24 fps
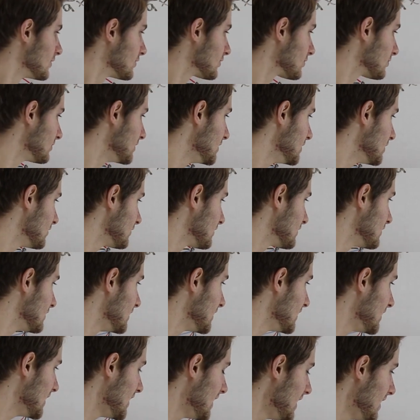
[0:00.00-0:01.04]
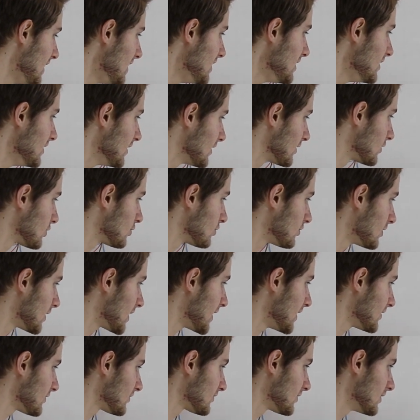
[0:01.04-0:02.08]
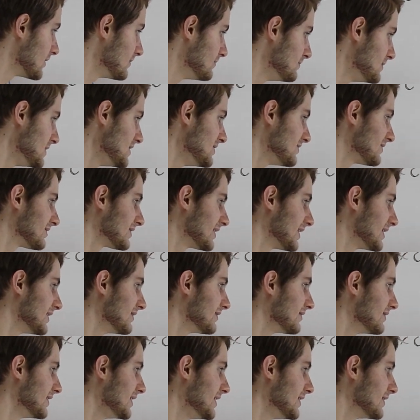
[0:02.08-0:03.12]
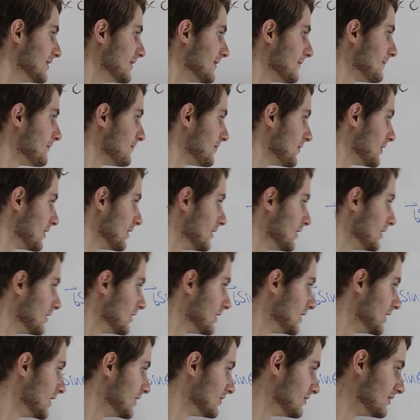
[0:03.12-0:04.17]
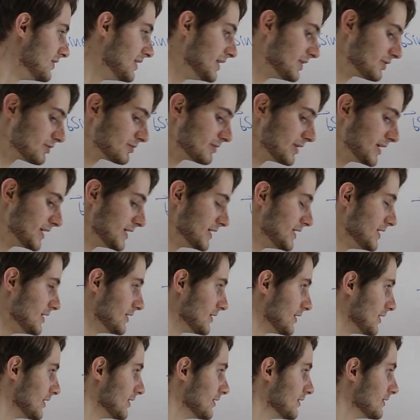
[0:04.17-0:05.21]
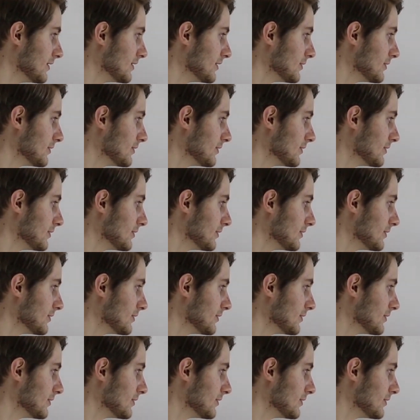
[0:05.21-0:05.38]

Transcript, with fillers: So we know that A cross B sine theta is this right here.